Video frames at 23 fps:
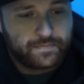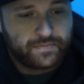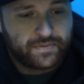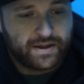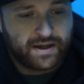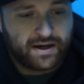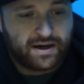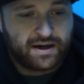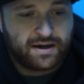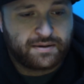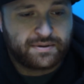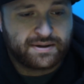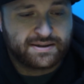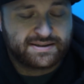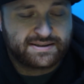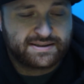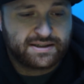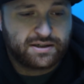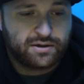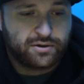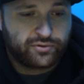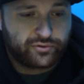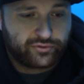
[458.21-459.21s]
Now I
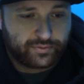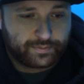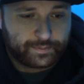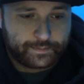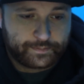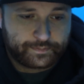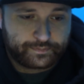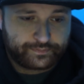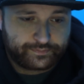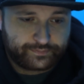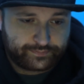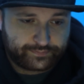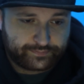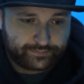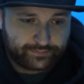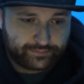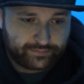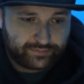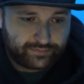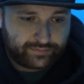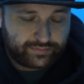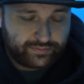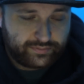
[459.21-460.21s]
myself,
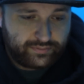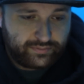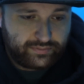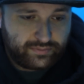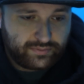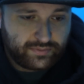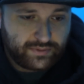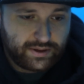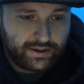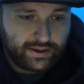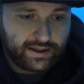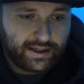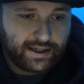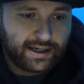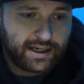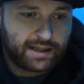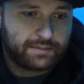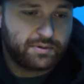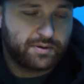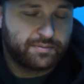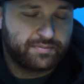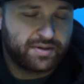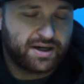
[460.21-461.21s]
and
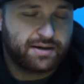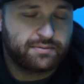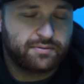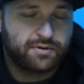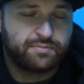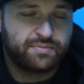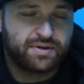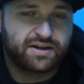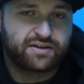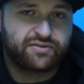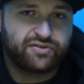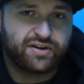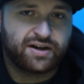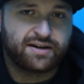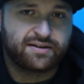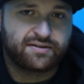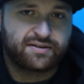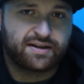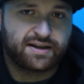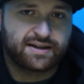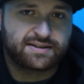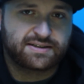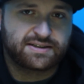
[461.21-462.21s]
I'm a big fan
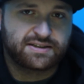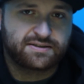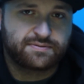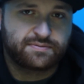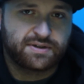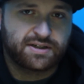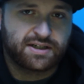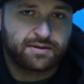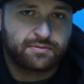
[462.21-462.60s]
of Texas Speed.